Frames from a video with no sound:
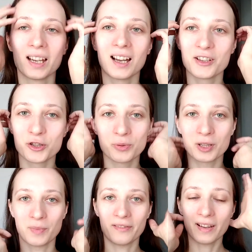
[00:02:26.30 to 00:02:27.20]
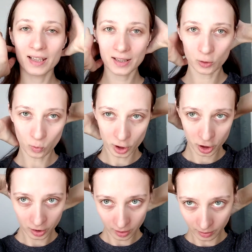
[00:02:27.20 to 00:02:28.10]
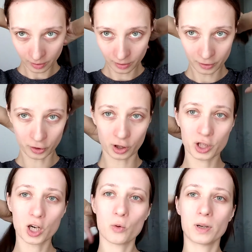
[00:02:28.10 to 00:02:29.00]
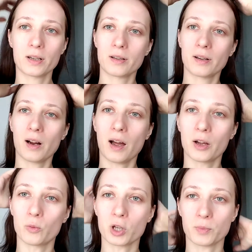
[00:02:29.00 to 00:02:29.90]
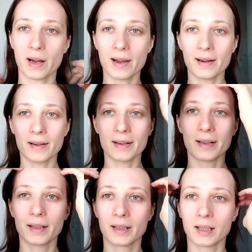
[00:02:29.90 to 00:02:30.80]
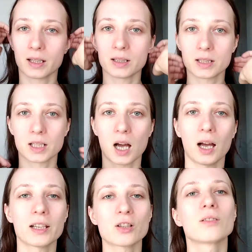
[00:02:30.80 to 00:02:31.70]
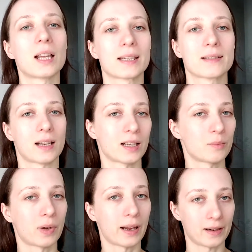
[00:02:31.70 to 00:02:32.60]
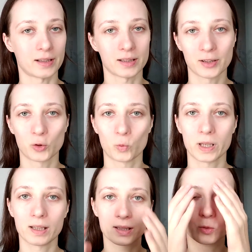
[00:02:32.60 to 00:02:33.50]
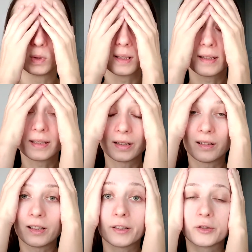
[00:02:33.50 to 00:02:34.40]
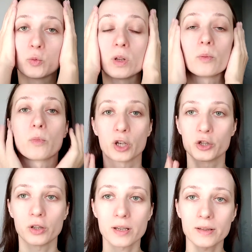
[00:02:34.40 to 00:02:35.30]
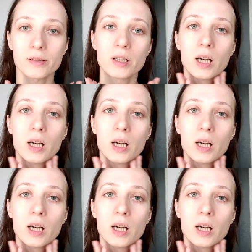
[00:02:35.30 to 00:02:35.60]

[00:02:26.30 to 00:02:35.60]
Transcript: I just washed my face and took a shower, I washed my hair, and I don't like styling my hair, so we will start with the moisturizer.